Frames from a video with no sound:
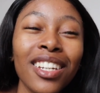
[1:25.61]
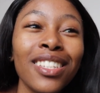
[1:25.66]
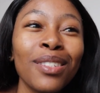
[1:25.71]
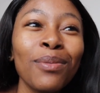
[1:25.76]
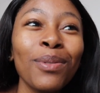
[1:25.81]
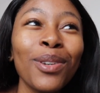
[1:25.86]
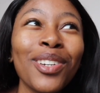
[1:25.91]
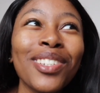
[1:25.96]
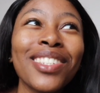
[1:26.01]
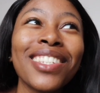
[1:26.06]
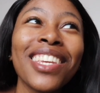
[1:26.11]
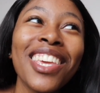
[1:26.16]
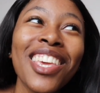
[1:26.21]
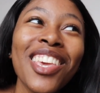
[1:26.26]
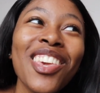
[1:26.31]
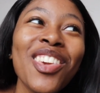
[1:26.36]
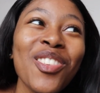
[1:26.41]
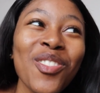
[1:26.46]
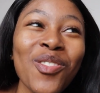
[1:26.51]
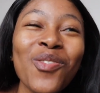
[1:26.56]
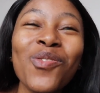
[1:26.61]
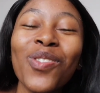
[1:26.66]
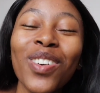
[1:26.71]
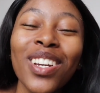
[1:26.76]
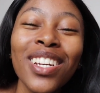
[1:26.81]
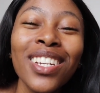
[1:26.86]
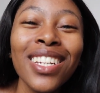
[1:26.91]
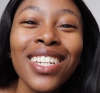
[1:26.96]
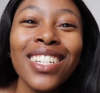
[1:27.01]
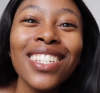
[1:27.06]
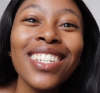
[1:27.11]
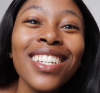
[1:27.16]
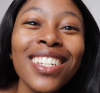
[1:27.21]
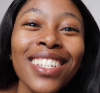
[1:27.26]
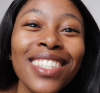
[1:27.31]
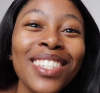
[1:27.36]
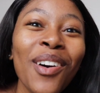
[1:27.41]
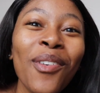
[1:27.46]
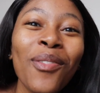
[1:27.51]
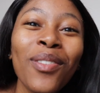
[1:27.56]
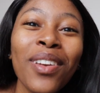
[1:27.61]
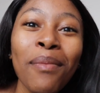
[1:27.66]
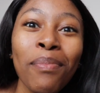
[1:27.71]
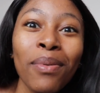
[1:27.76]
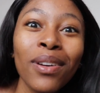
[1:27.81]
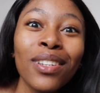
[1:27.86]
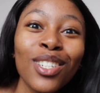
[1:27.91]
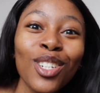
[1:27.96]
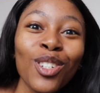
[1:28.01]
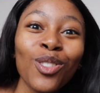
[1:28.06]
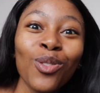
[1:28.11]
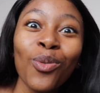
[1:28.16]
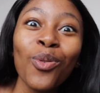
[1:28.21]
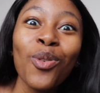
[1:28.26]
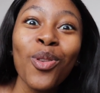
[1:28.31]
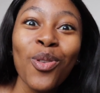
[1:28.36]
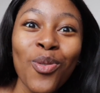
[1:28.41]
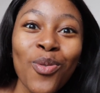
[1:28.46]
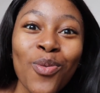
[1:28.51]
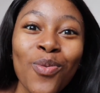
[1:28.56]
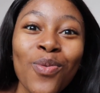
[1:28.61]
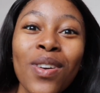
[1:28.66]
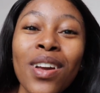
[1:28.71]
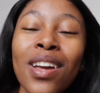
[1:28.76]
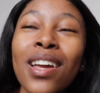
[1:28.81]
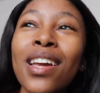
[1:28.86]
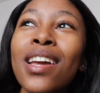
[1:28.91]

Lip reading: It's because he knew. He's the only person who knew.